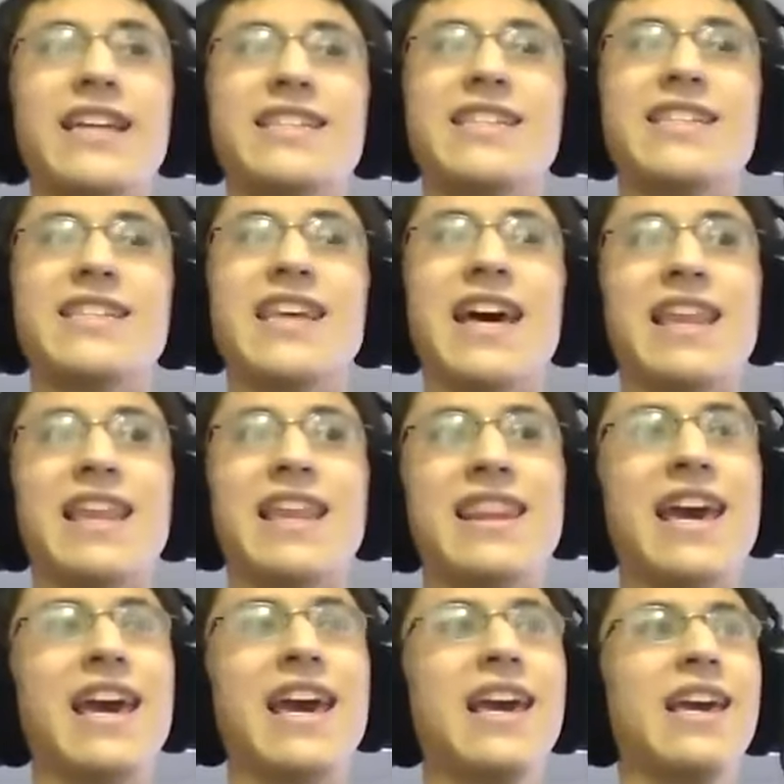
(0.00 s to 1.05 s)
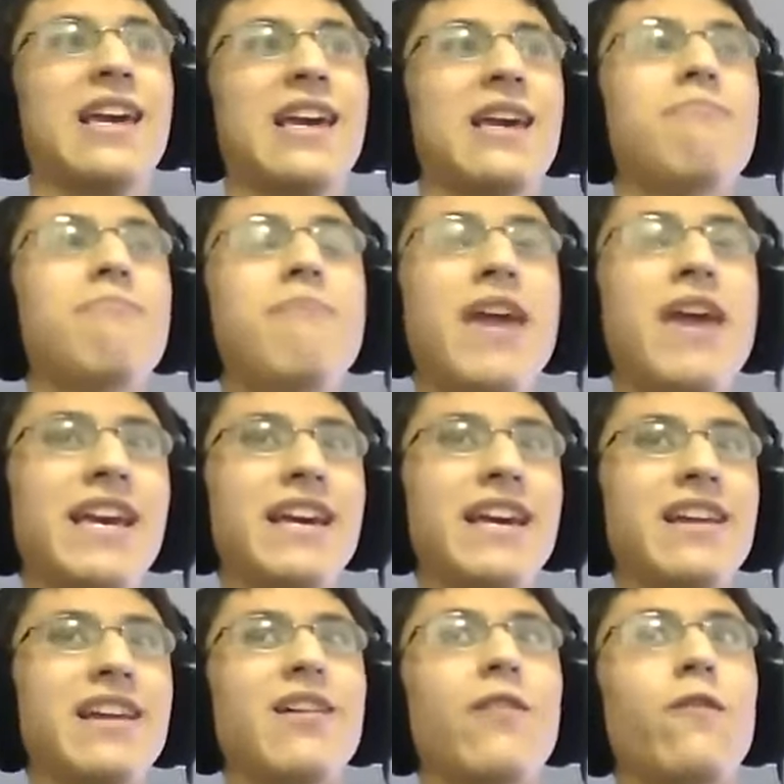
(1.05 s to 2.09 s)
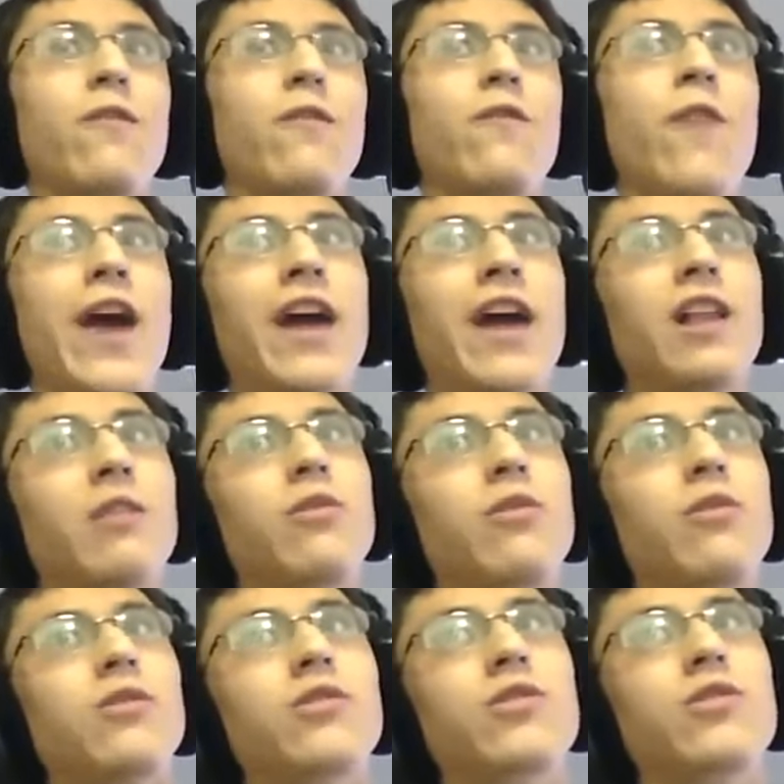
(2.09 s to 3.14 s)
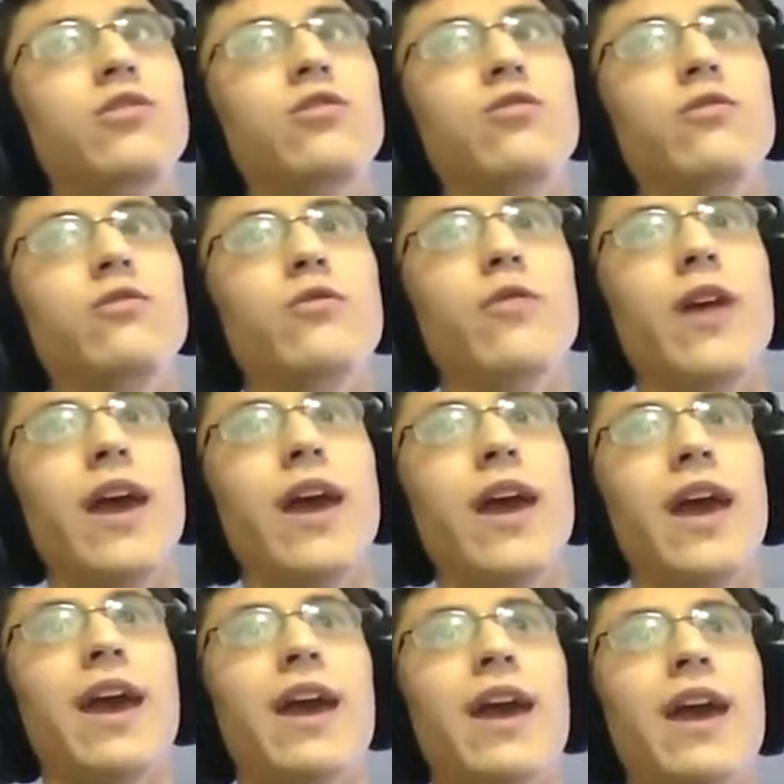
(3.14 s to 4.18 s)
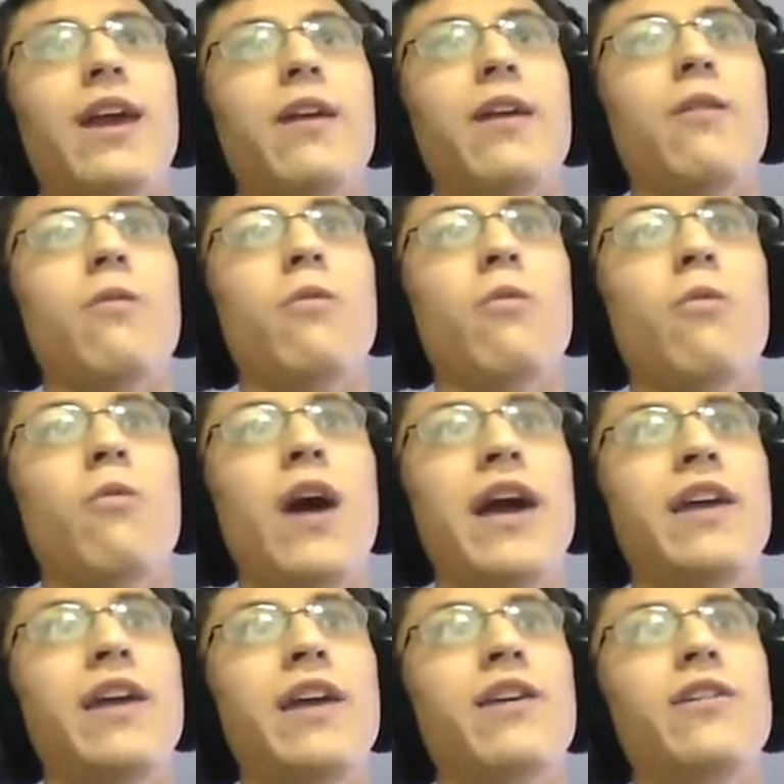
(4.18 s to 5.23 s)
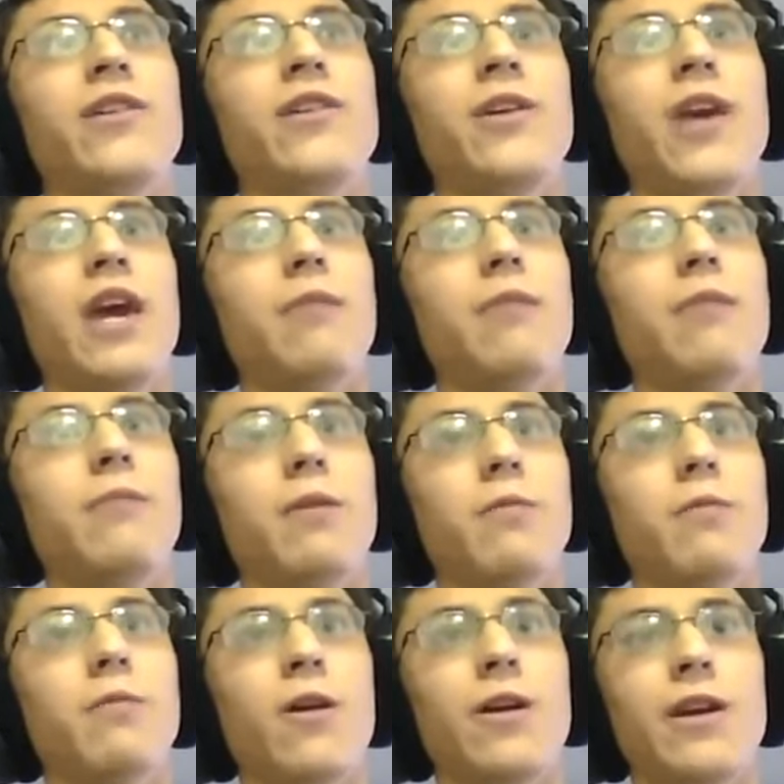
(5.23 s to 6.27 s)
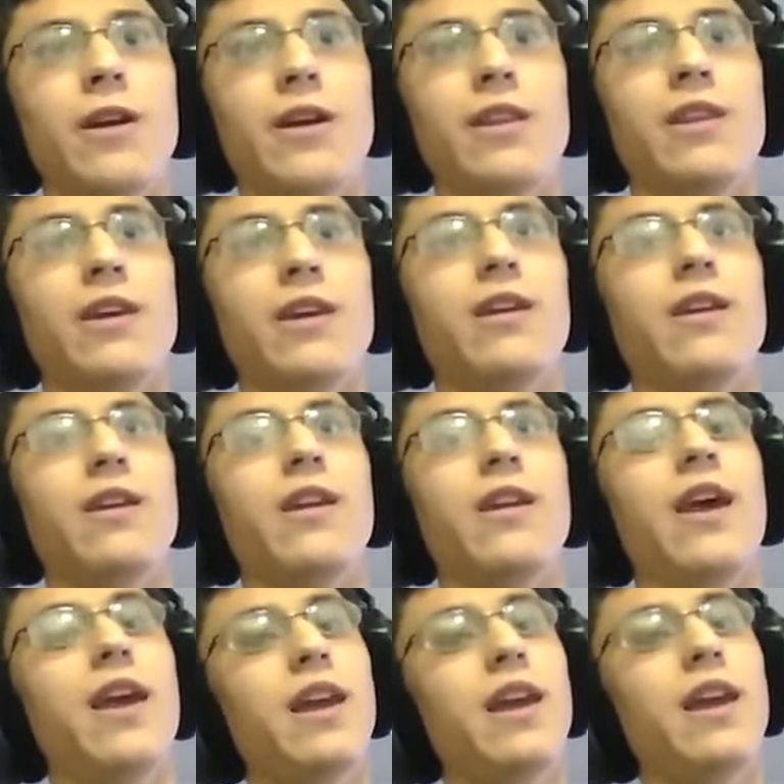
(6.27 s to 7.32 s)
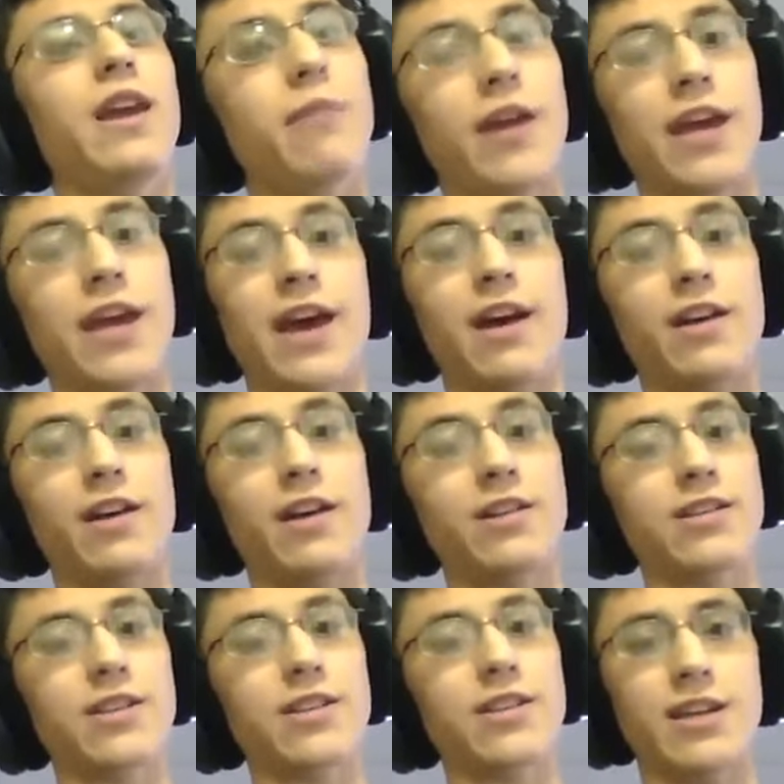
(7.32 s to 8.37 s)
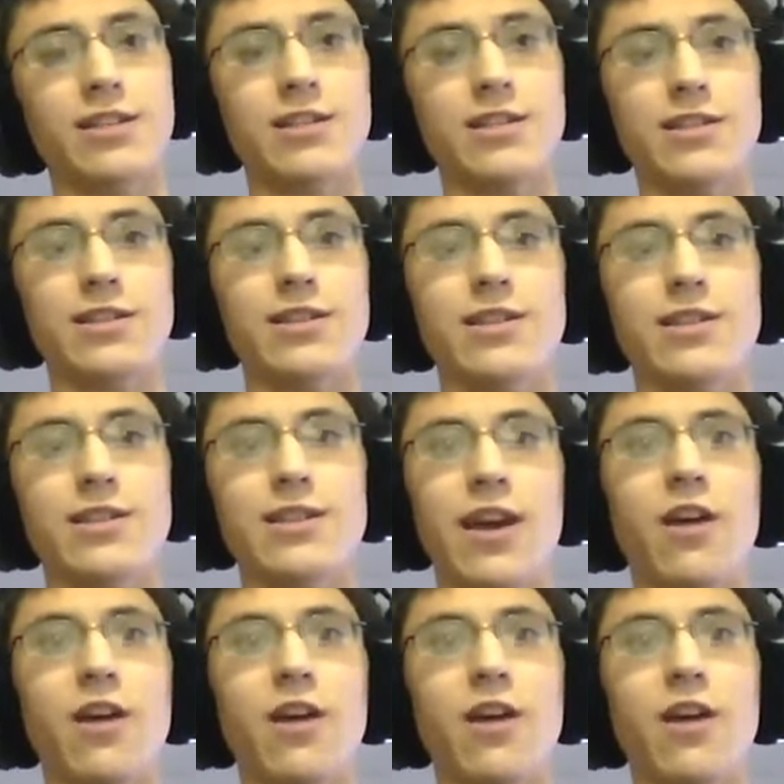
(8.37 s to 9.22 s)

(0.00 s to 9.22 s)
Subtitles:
it's that they make it available to a wider gaming market than anybody else, and they